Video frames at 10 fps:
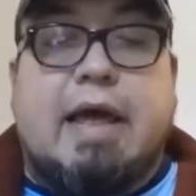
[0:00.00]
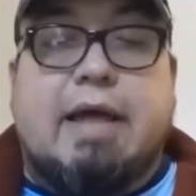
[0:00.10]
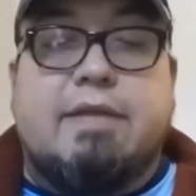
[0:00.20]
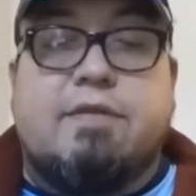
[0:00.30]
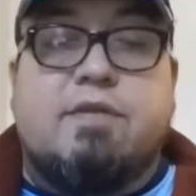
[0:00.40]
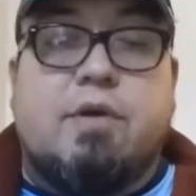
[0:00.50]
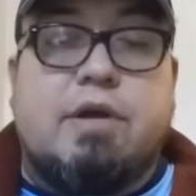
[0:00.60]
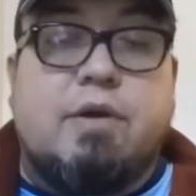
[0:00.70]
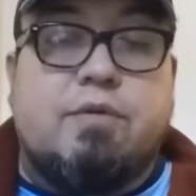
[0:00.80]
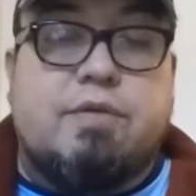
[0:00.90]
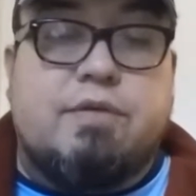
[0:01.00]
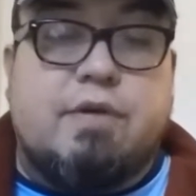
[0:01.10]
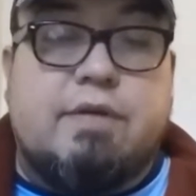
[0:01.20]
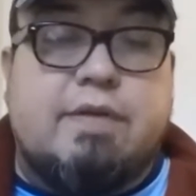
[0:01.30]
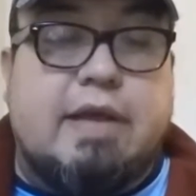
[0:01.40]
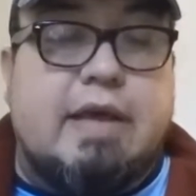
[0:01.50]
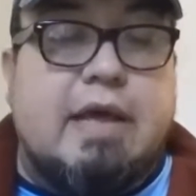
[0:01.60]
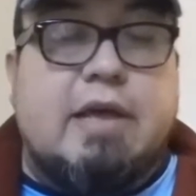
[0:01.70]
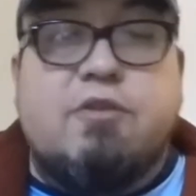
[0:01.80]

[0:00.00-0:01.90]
And the story host is going to say,